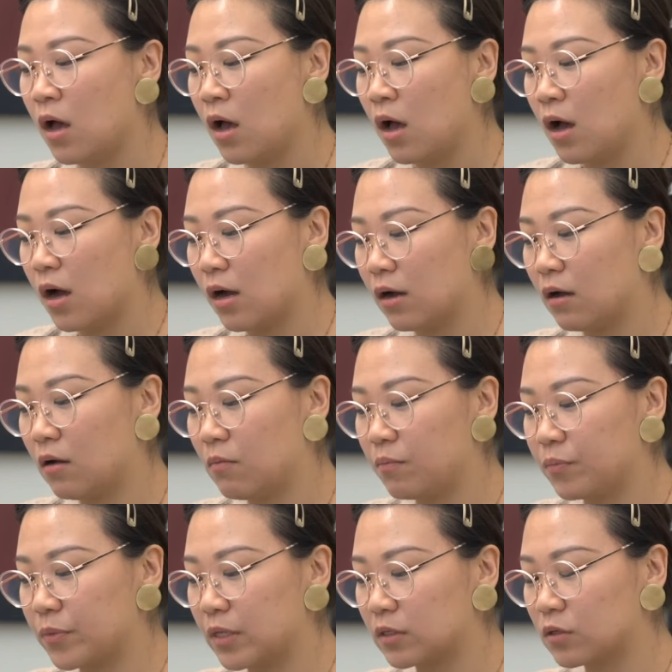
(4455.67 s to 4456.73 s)

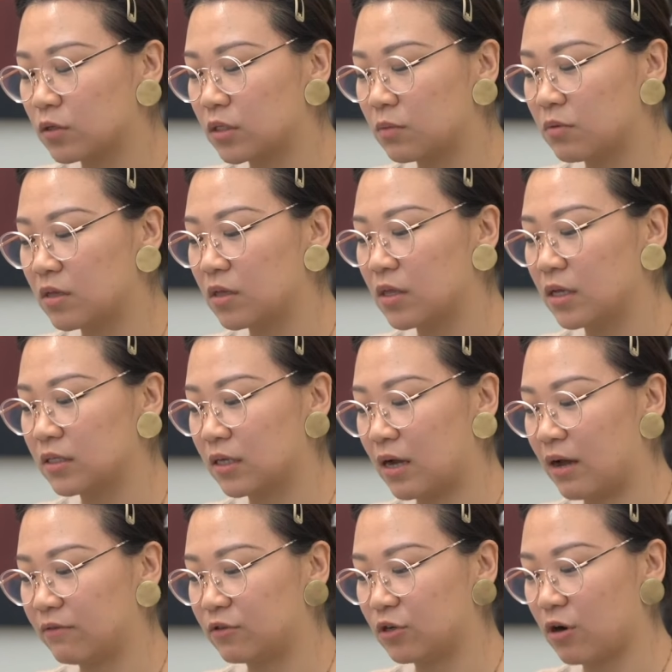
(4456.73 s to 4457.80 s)
So some of the things that
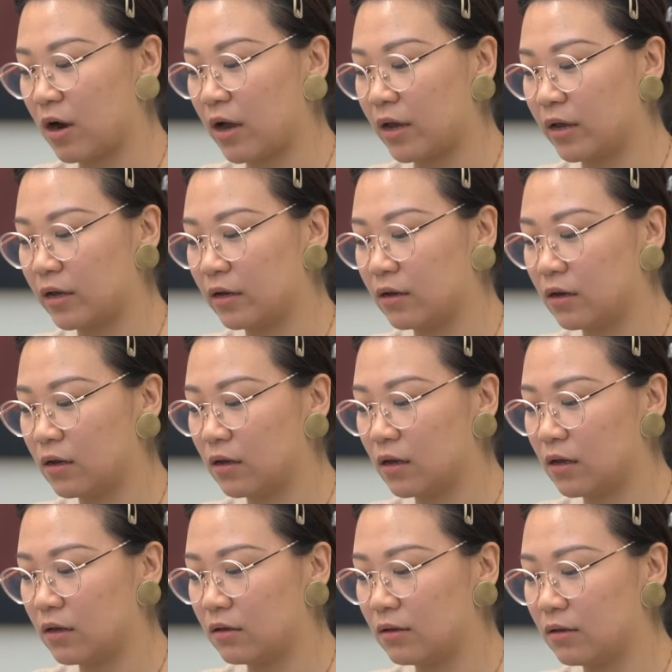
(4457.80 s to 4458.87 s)
I've tried
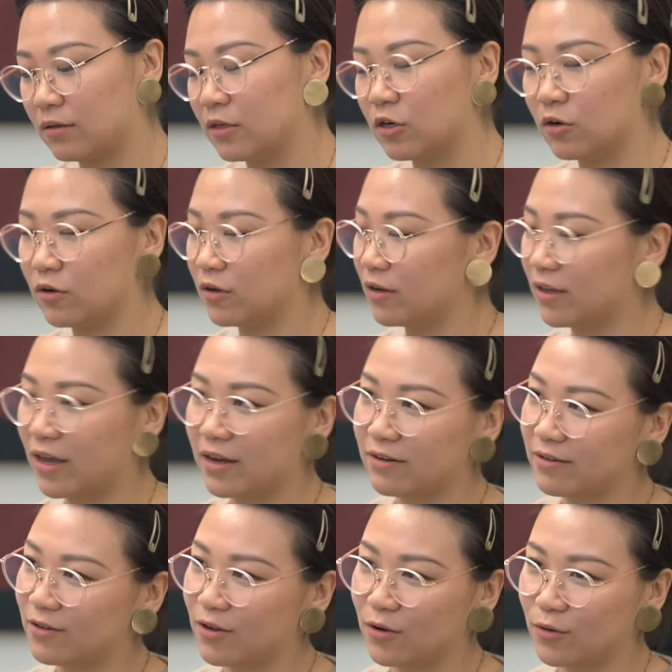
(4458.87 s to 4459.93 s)

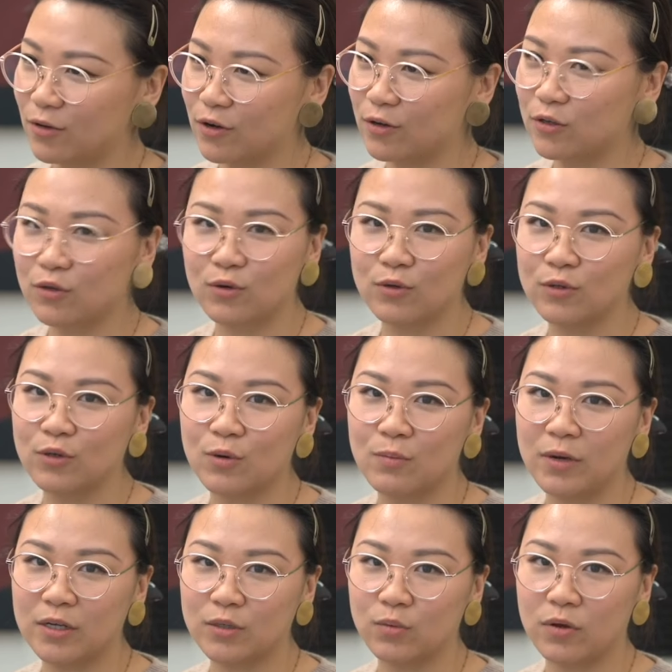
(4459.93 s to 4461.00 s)
again, you can only control so
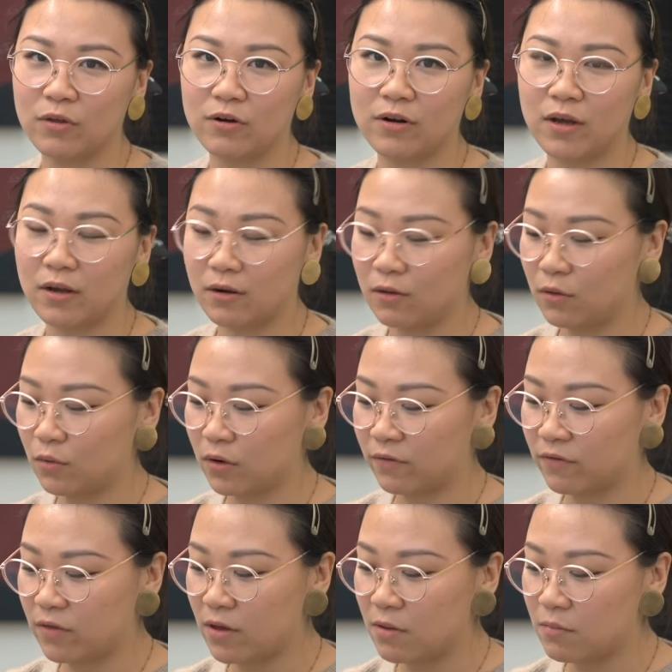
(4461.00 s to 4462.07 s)
much whether or not it'll work
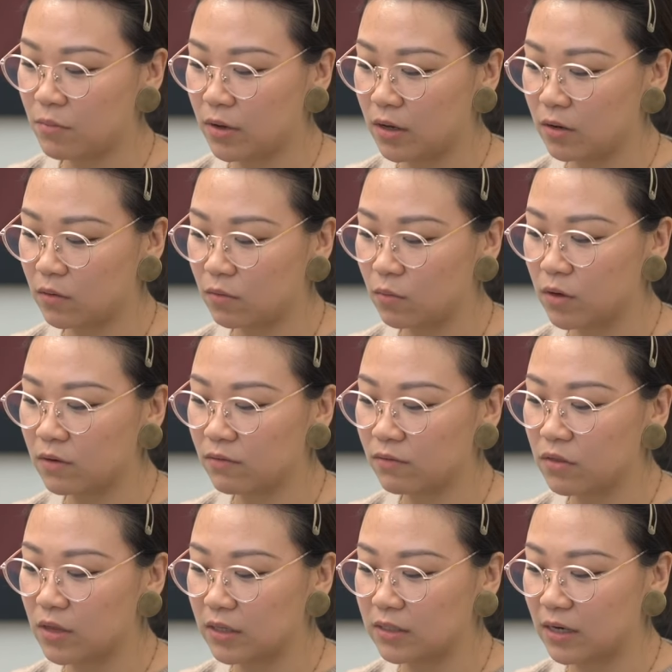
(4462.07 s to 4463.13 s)
for them. But one of the
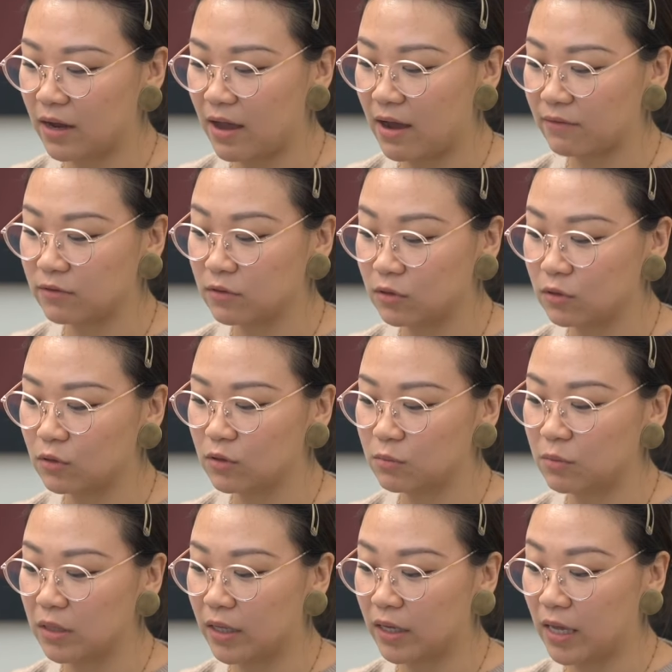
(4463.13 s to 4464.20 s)
things that I have to do is
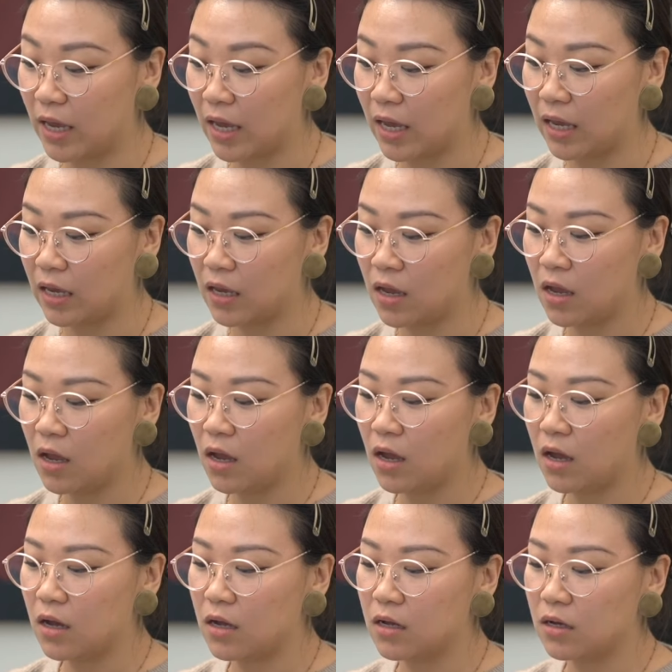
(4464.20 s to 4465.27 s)
be like, hey,
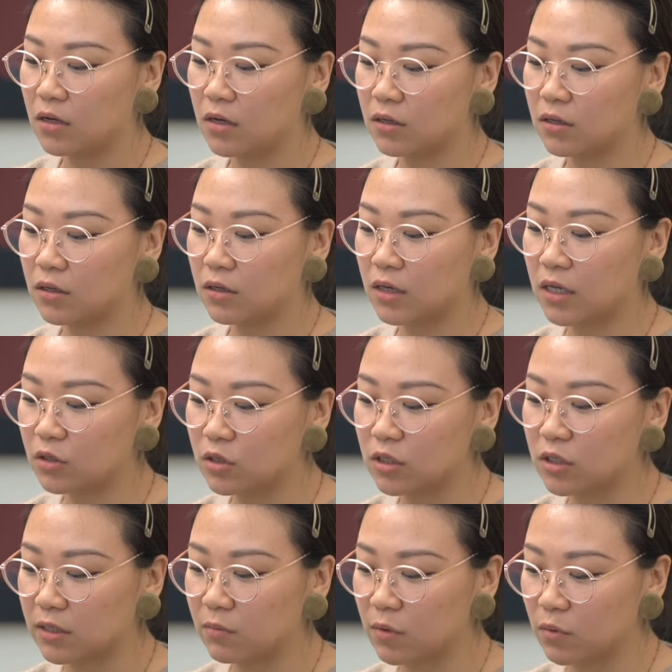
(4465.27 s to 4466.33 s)
can you just
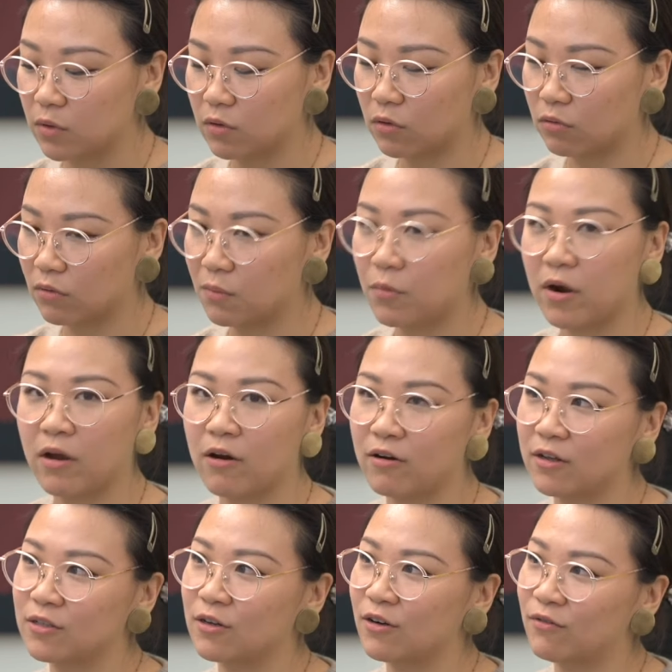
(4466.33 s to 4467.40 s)
tell me what your 3
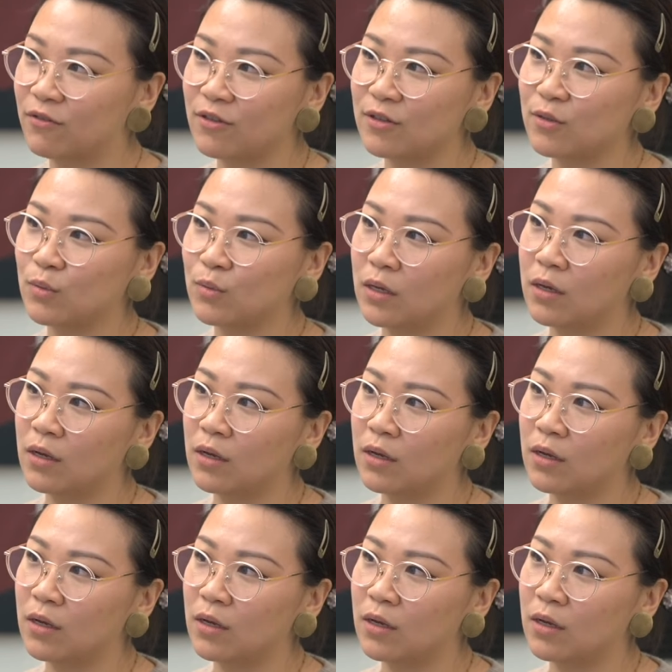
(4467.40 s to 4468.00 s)
priorities are for this week?